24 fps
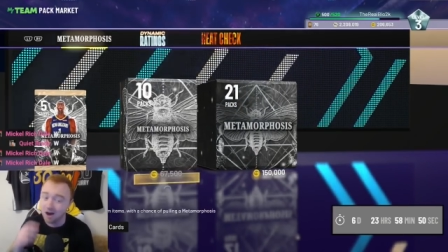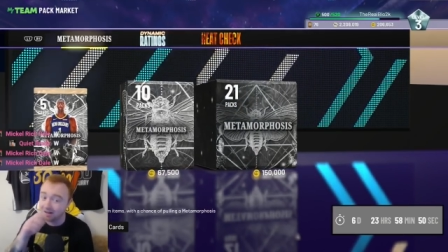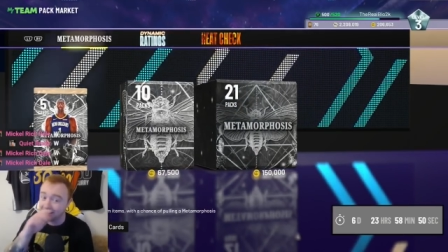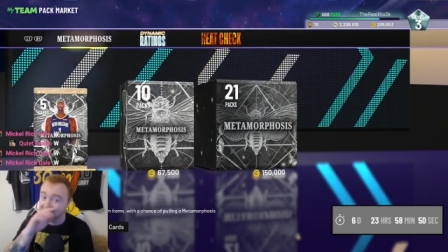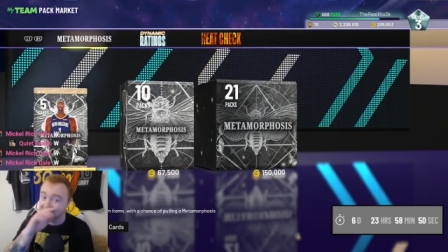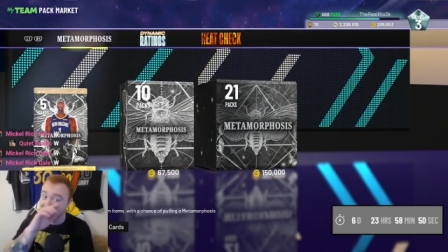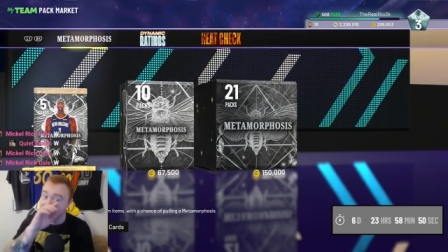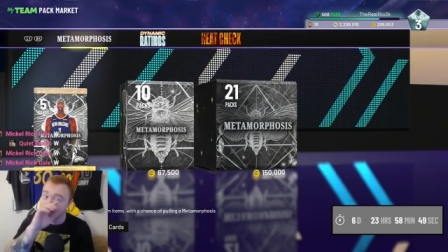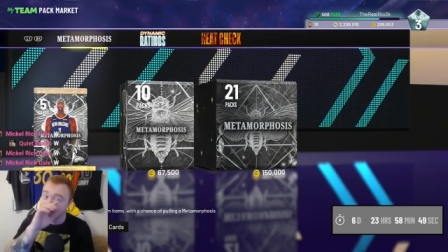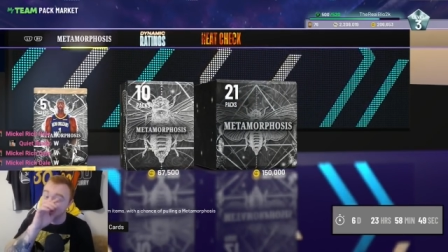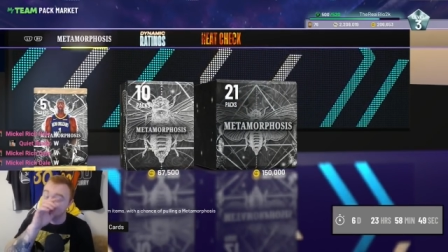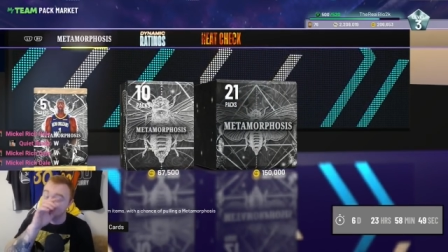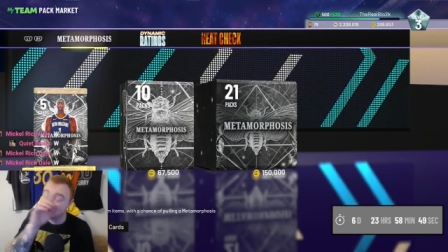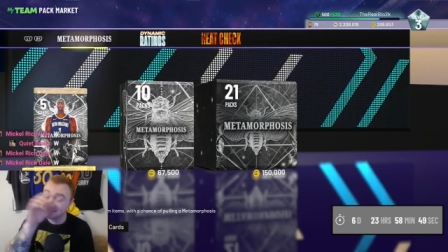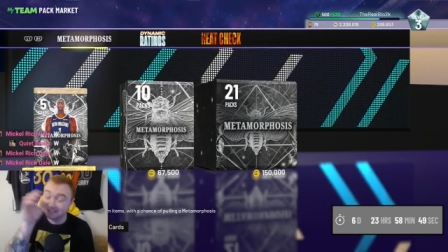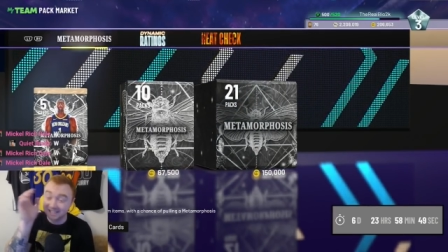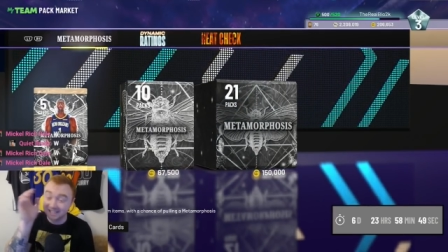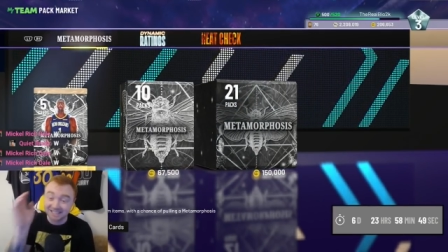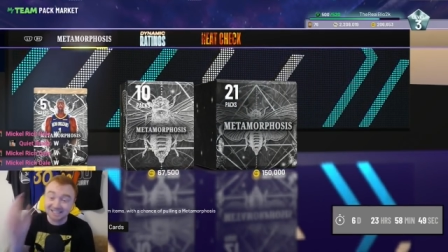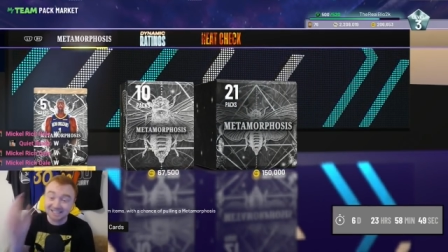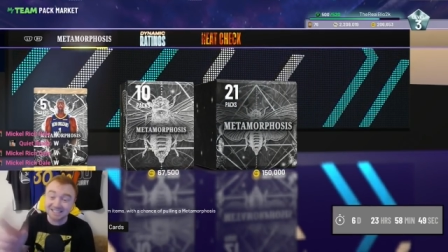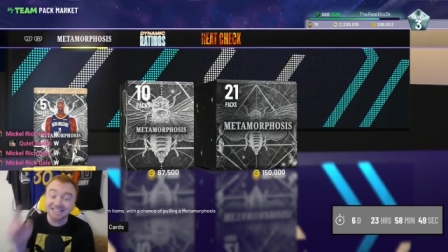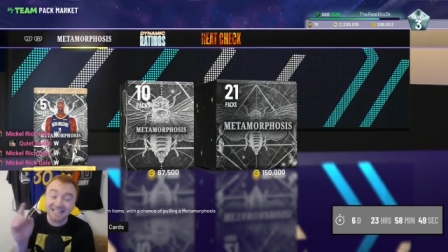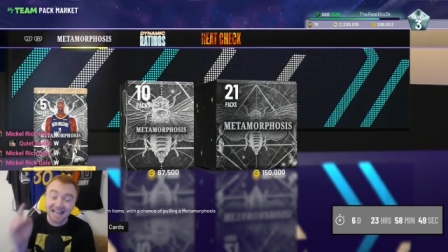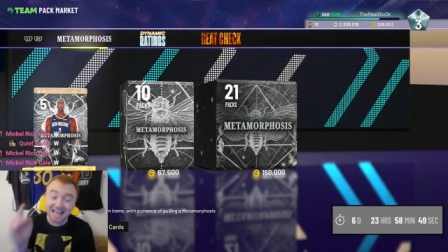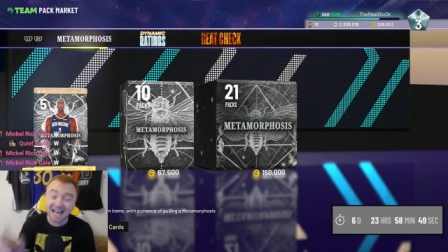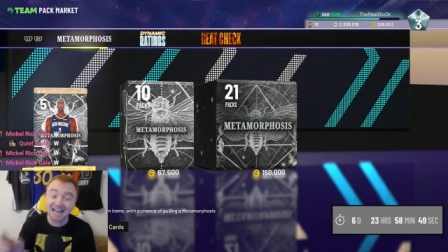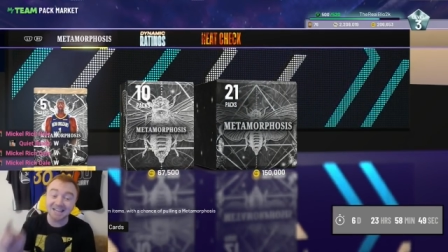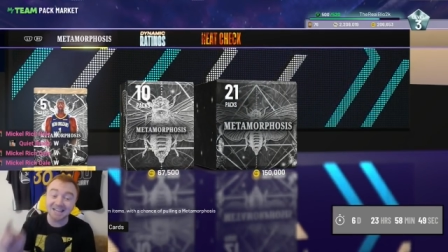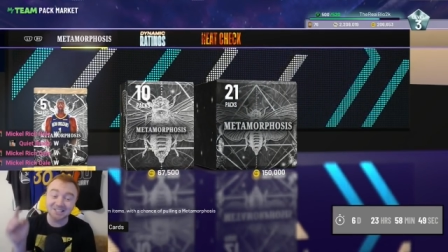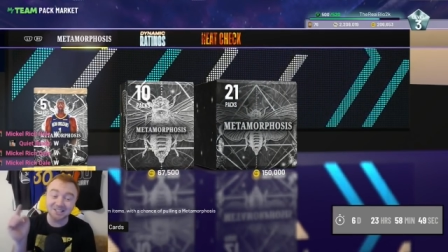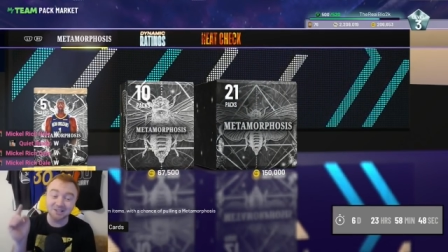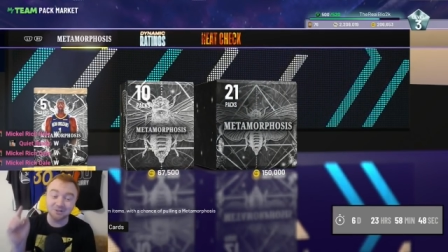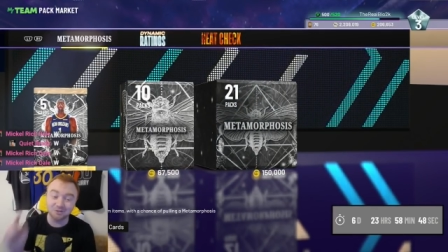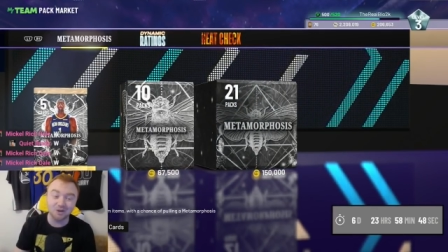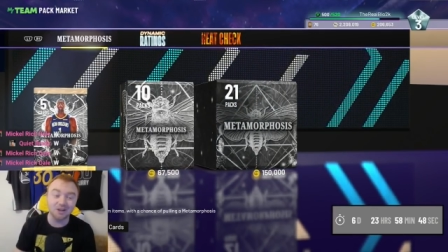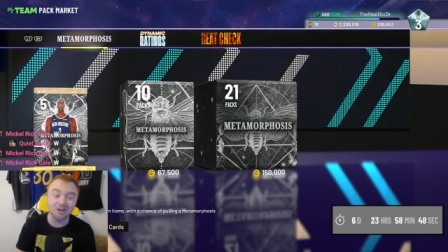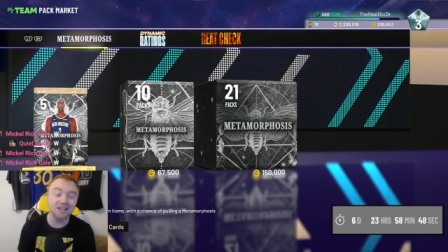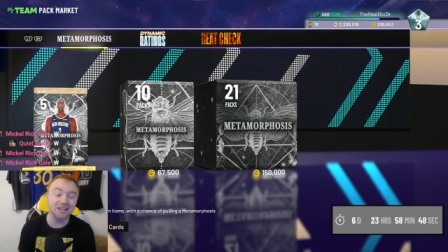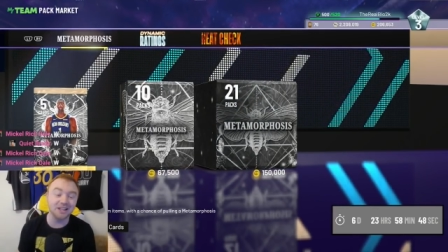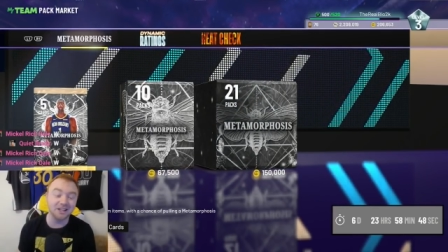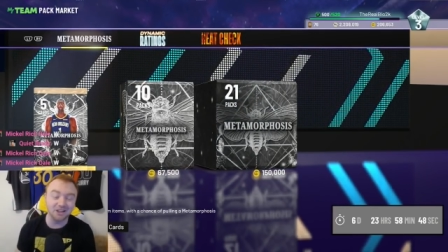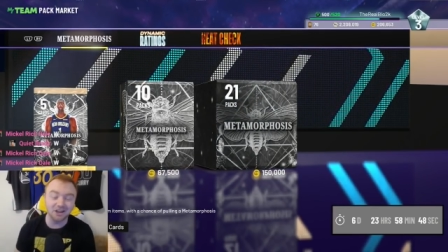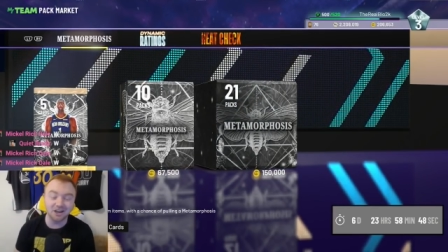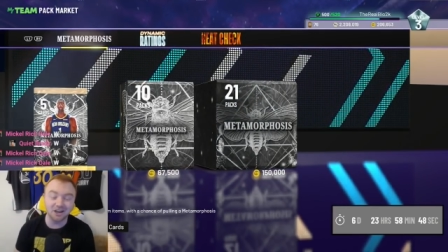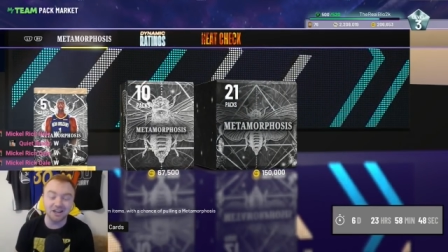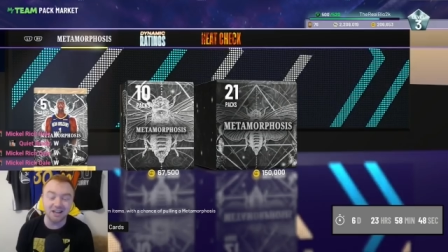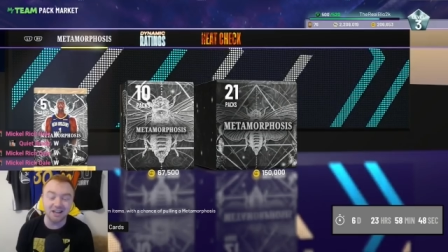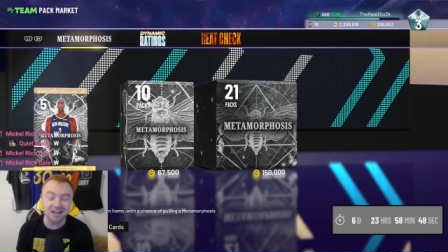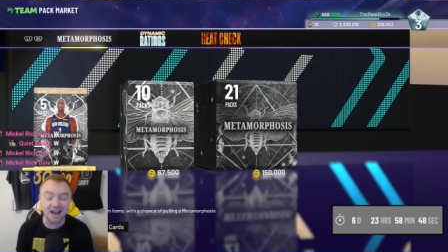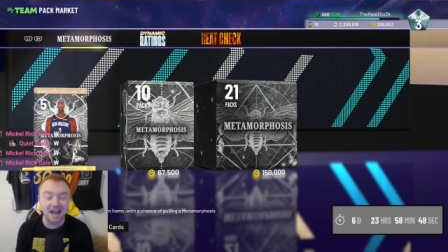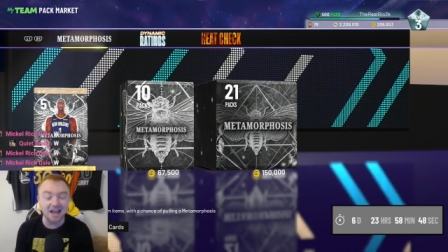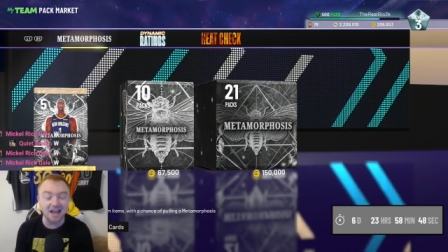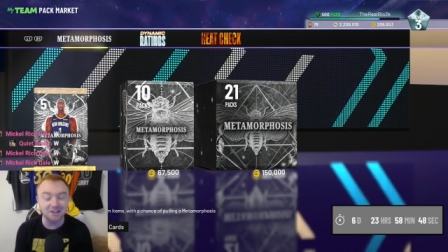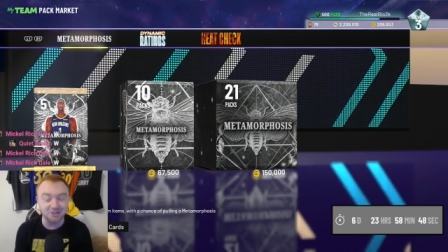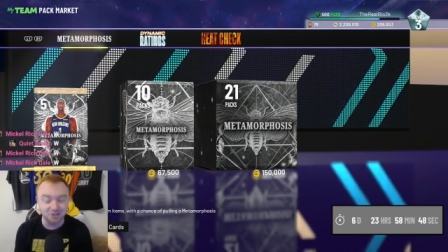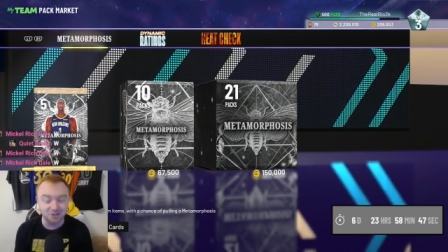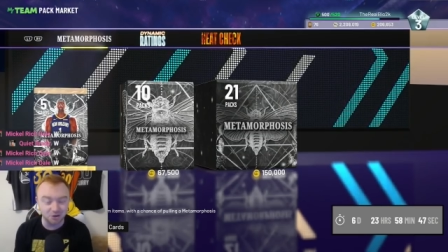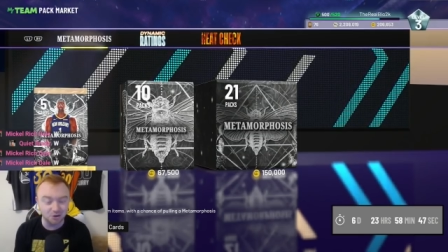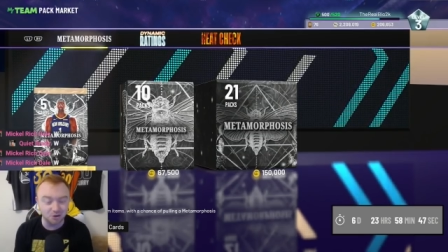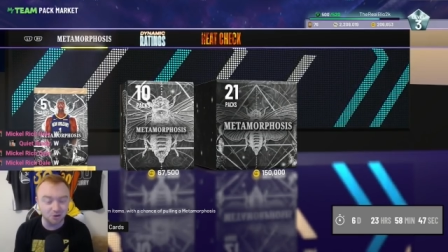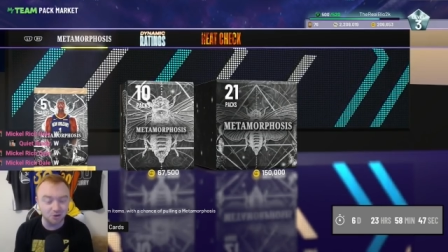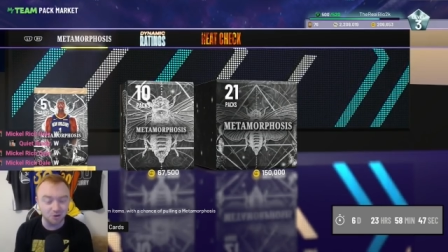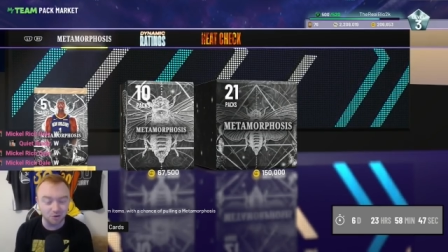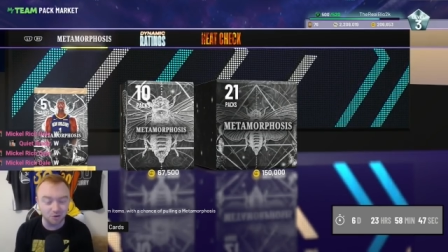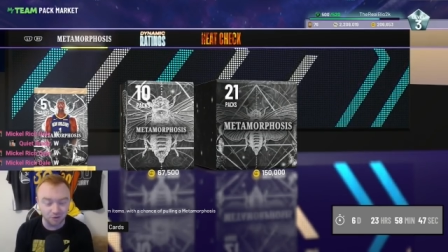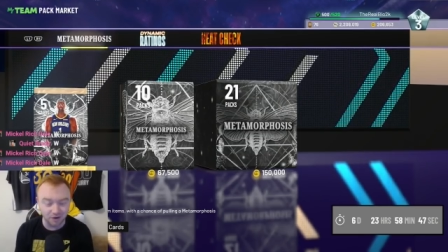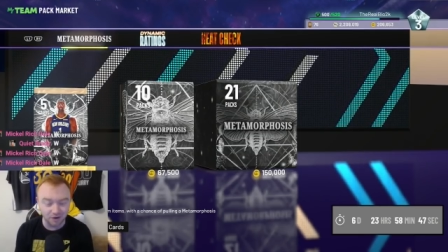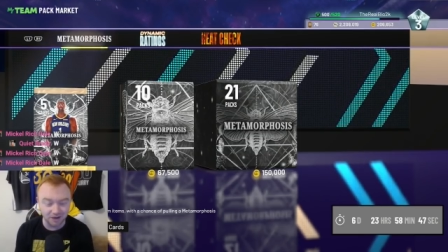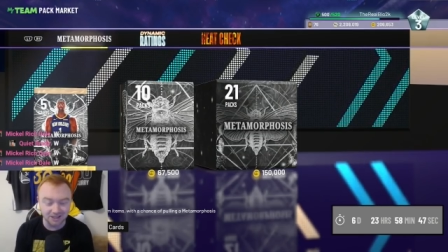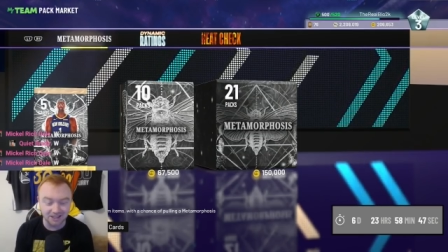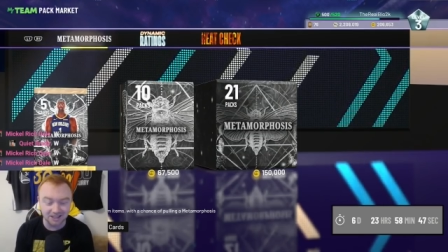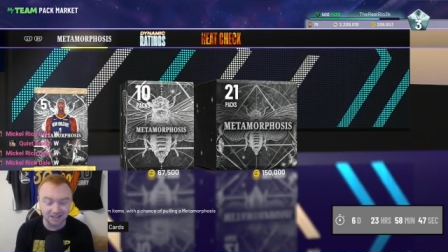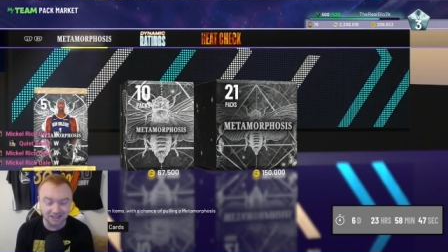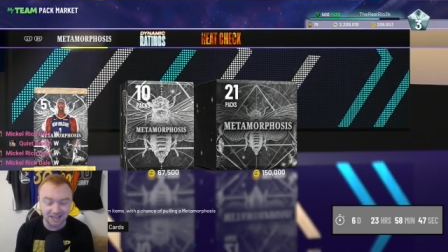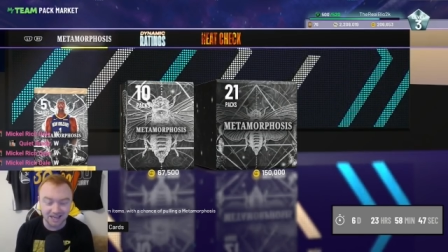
but this is actually really good, and I do really like this.